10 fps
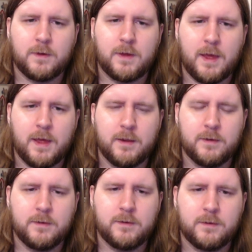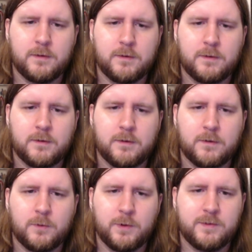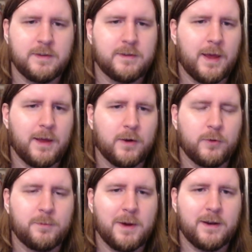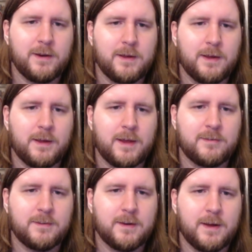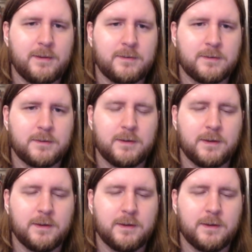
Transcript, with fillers: And we see Teo's body encased in ice.